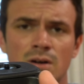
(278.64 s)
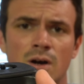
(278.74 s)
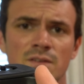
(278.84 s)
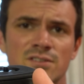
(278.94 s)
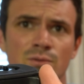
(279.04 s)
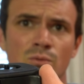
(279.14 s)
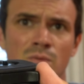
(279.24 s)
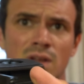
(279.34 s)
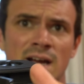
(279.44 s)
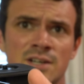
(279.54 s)
on this little
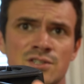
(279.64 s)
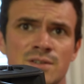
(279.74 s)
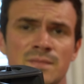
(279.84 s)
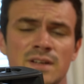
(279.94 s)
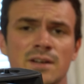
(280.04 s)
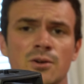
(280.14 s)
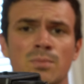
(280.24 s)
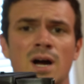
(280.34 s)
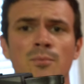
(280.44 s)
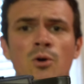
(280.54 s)
latch and it'll
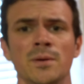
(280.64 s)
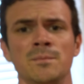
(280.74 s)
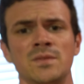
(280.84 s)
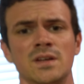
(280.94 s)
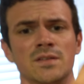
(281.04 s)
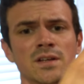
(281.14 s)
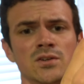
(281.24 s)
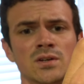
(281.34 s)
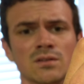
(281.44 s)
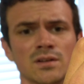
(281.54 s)
pop open, and then
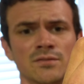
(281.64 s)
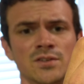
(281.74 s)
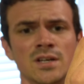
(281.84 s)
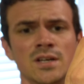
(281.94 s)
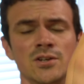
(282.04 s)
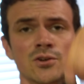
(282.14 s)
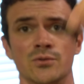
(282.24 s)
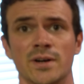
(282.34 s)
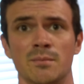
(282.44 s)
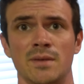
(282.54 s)
you can lift your
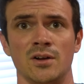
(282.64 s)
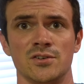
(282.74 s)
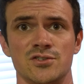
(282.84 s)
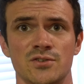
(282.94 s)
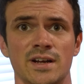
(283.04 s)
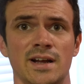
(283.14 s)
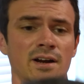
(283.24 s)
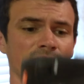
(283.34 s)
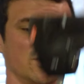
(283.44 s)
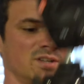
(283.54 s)
threaded mount straight
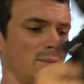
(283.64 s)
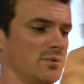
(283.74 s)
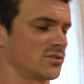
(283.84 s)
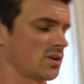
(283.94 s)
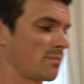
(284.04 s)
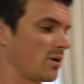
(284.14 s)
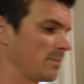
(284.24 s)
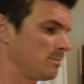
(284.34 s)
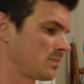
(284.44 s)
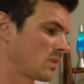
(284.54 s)
out of the top of the tripod.
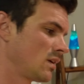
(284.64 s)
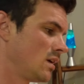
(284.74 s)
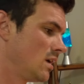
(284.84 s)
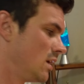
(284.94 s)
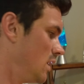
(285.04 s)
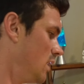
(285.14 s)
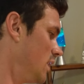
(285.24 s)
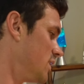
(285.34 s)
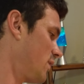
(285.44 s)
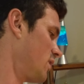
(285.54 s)

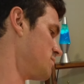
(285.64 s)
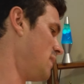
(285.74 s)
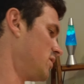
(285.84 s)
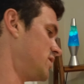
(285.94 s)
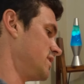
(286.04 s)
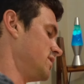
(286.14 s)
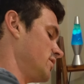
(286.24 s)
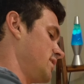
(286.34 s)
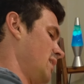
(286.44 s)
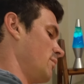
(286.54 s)
As far as mounting
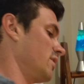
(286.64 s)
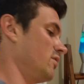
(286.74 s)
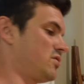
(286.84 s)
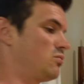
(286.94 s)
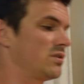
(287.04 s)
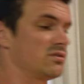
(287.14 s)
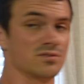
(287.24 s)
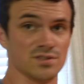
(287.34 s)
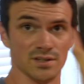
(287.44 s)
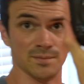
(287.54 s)
your camera goes, we
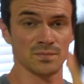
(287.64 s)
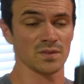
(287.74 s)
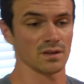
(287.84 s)
use the